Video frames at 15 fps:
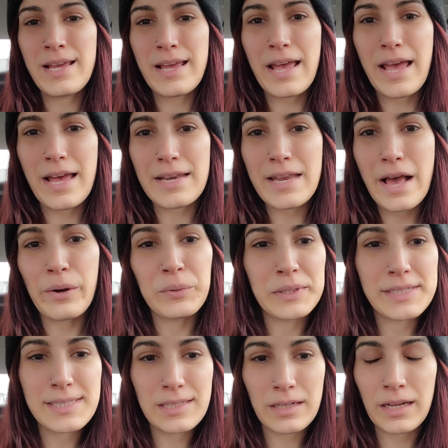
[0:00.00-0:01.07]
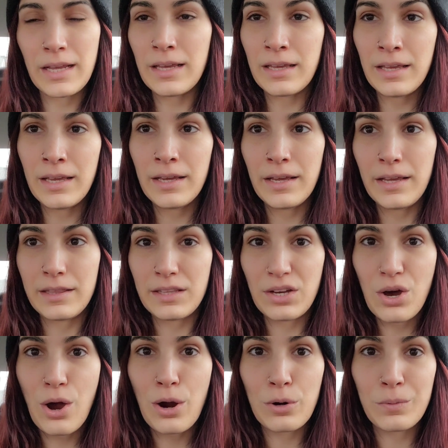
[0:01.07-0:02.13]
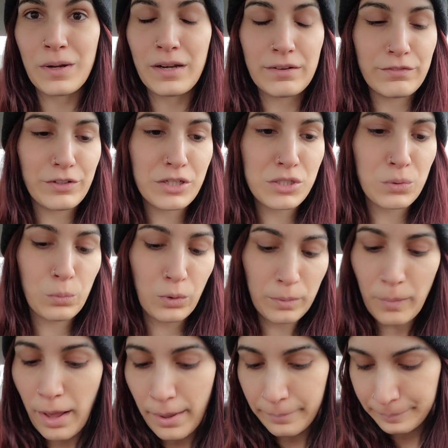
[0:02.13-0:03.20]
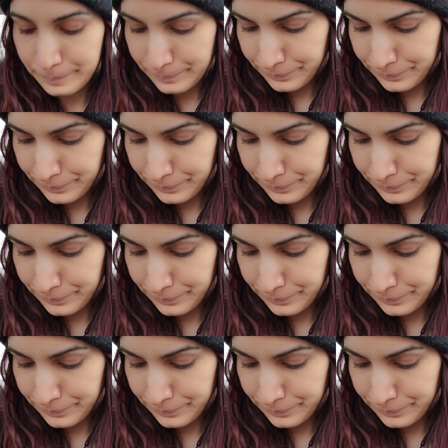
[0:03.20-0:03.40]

And now we're sitting in the car waiting for it to warm up